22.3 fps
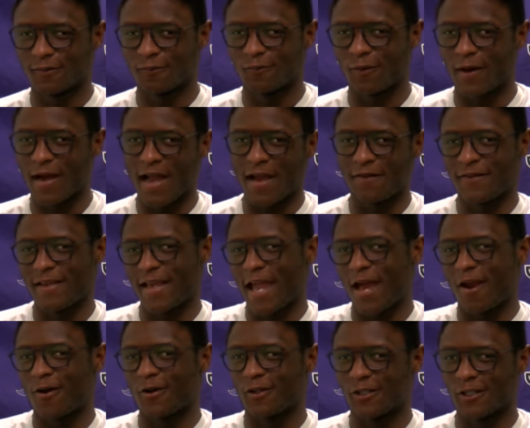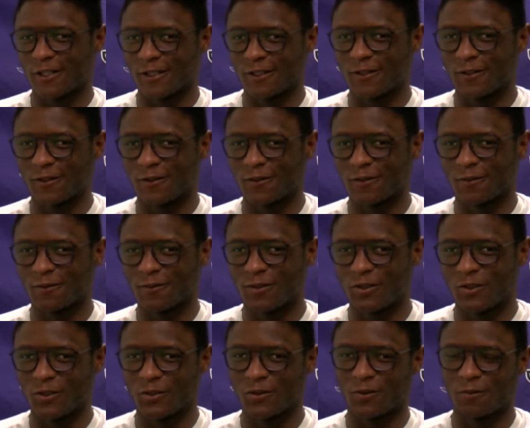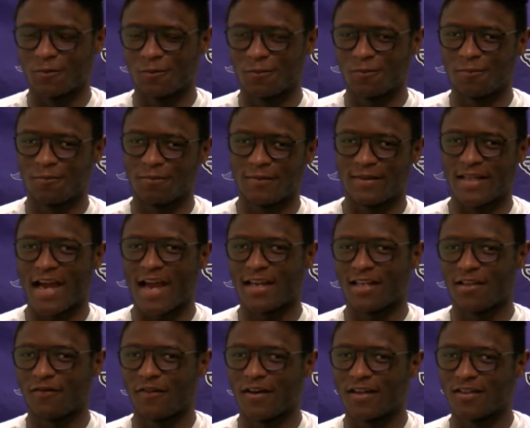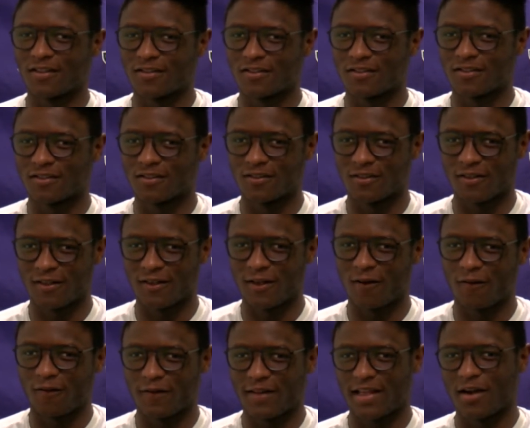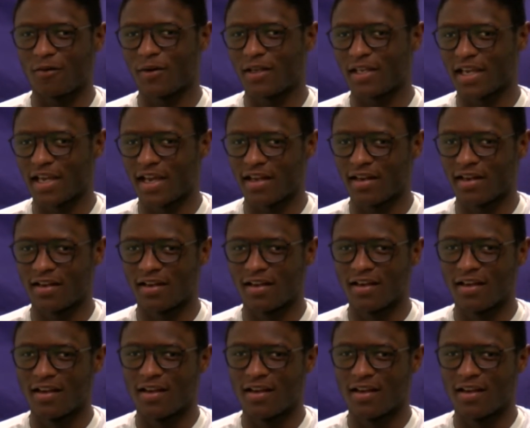do I have the energy to do 9 events over that weekend?